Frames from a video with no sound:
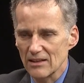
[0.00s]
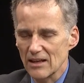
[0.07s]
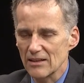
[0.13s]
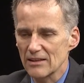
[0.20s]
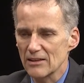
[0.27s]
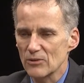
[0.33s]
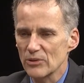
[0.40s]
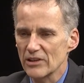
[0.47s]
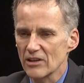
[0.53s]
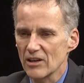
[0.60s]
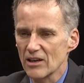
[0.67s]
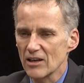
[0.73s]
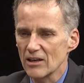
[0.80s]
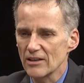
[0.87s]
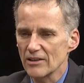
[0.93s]
I think we
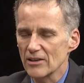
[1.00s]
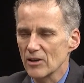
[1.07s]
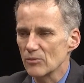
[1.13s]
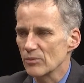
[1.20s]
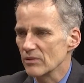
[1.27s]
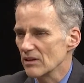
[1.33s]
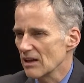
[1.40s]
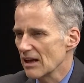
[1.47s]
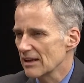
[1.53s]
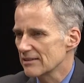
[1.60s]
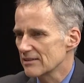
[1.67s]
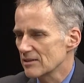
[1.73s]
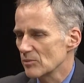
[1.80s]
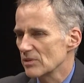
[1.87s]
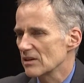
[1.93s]
are, you know,
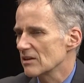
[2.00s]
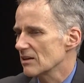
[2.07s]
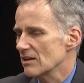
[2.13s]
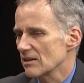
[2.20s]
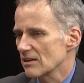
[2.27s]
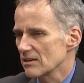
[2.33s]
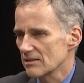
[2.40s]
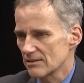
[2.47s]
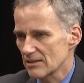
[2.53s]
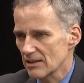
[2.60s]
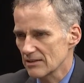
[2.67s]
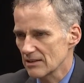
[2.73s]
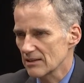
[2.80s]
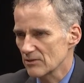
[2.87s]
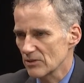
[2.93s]
blessed to be in a
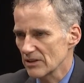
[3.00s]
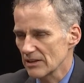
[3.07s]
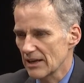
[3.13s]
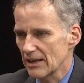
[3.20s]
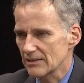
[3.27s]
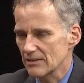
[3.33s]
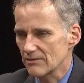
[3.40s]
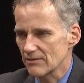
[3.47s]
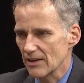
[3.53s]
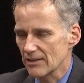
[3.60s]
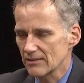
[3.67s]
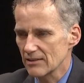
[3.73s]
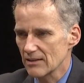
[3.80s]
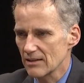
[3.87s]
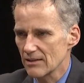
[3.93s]
state that really has
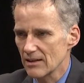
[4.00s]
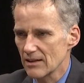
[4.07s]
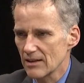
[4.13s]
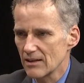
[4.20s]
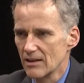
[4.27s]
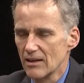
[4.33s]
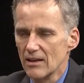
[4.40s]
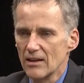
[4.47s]
invested in that.